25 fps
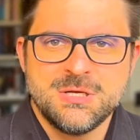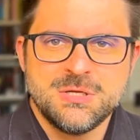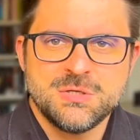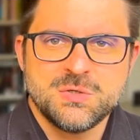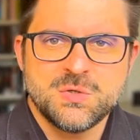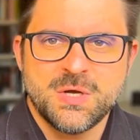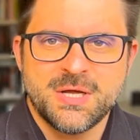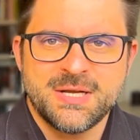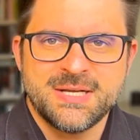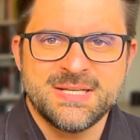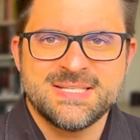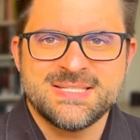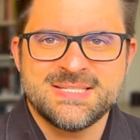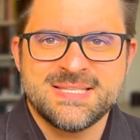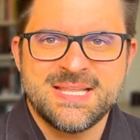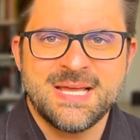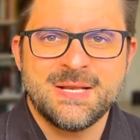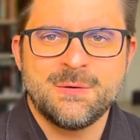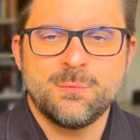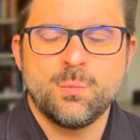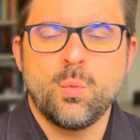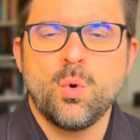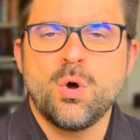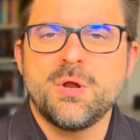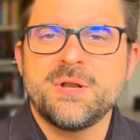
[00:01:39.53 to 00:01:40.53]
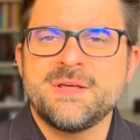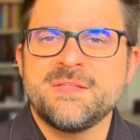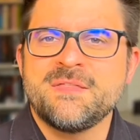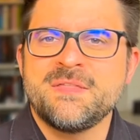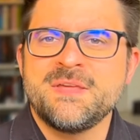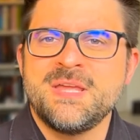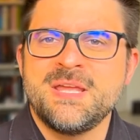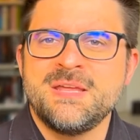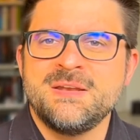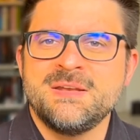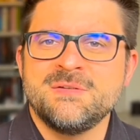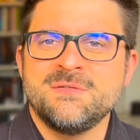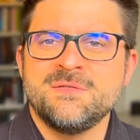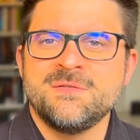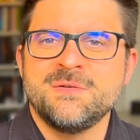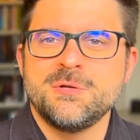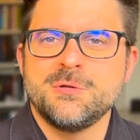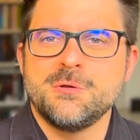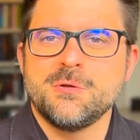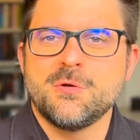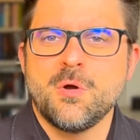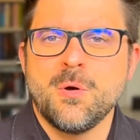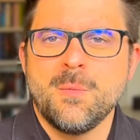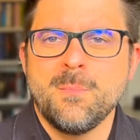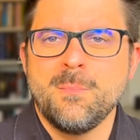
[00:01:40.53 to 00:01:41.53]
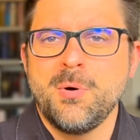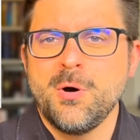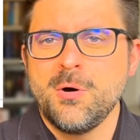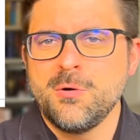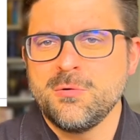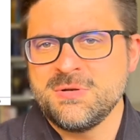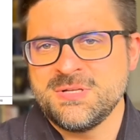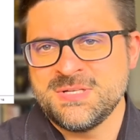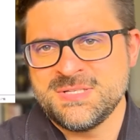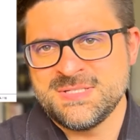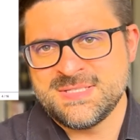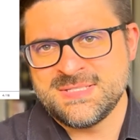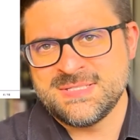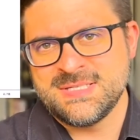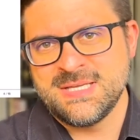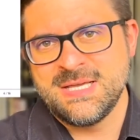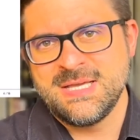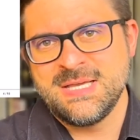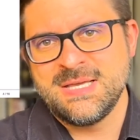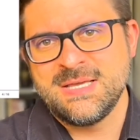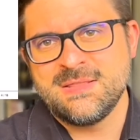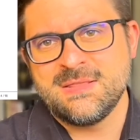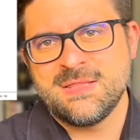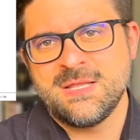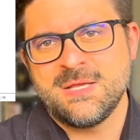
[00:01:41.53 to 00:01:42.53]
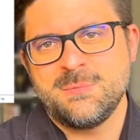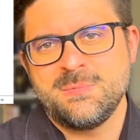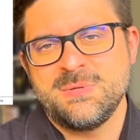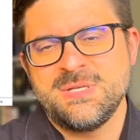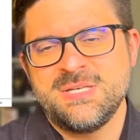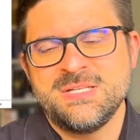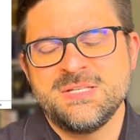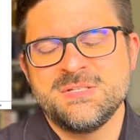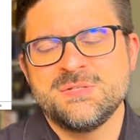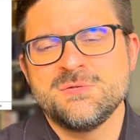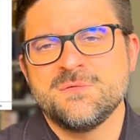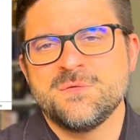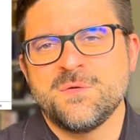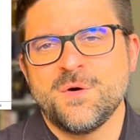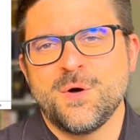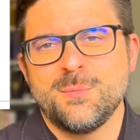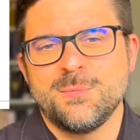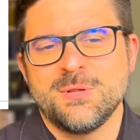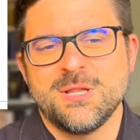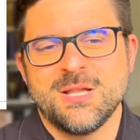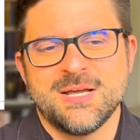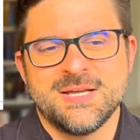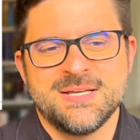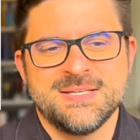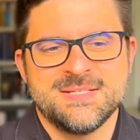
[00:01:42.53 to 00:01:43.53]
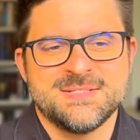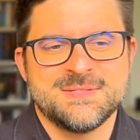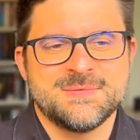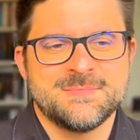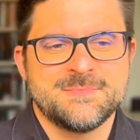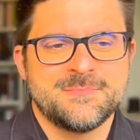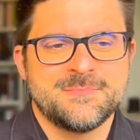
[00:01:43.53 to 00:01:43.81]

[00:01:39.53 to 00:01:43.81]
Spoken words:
to understand what are the individual components that we need to formalize.